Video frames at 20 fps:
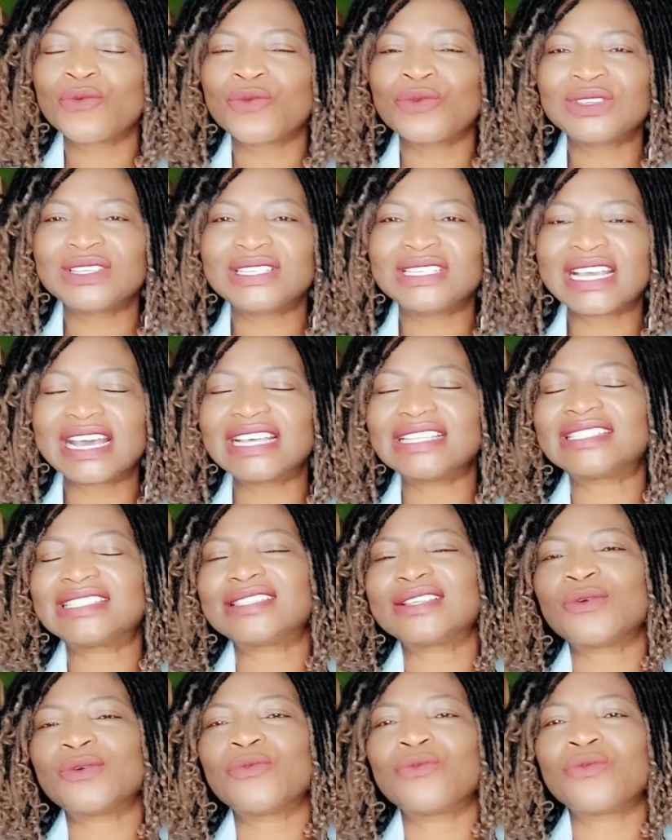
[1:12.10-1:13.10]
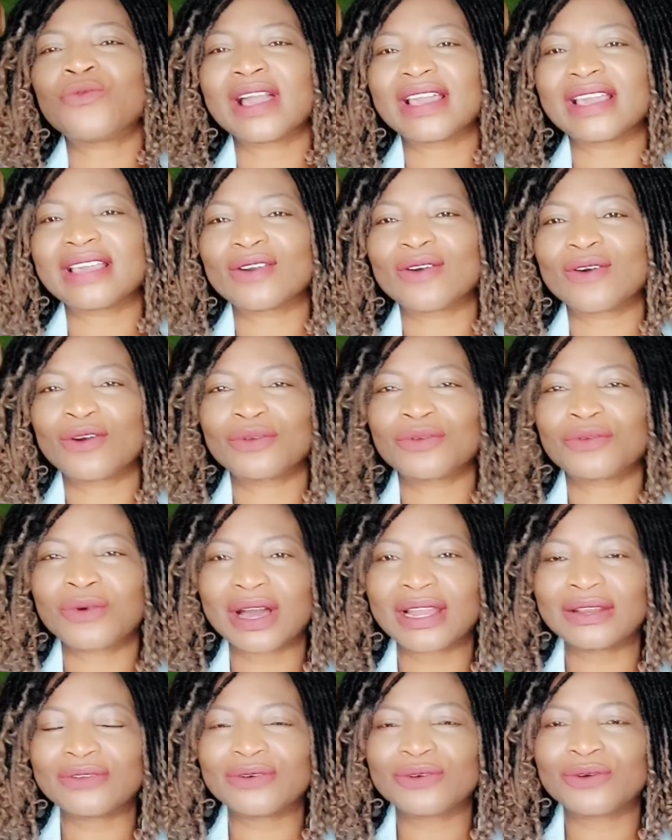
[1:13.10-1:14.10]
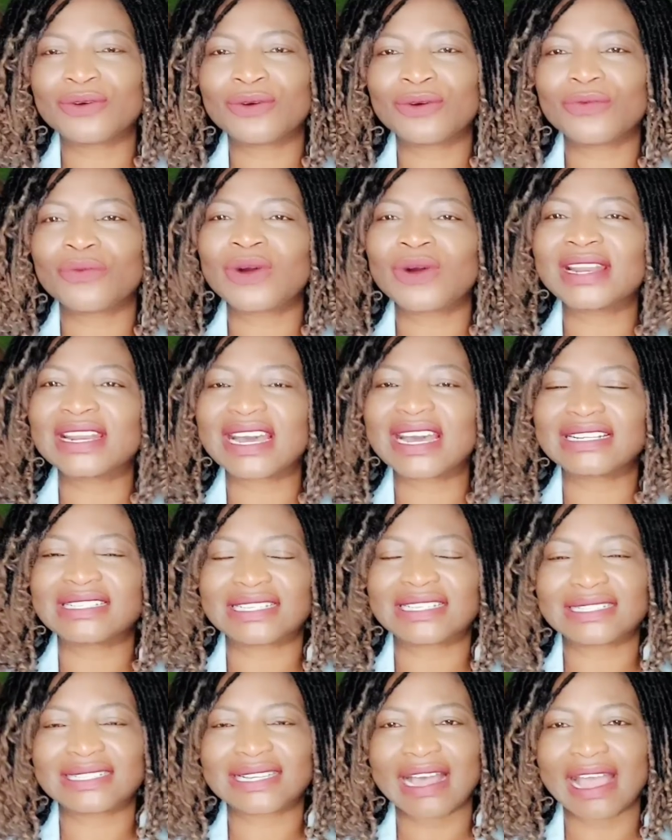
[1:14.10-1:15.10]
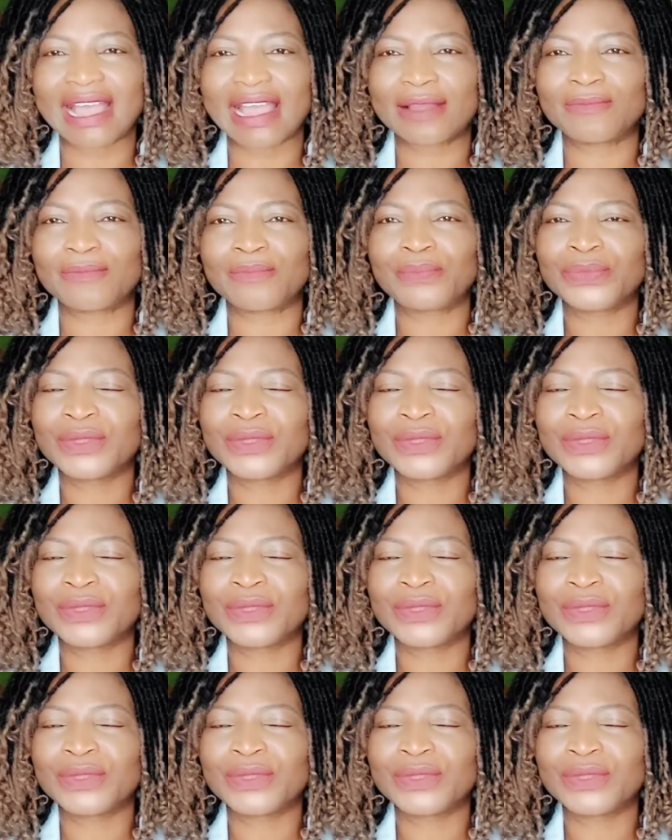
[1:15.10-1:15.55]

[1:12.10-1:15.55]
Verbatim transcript: just work on one goal, one at a time.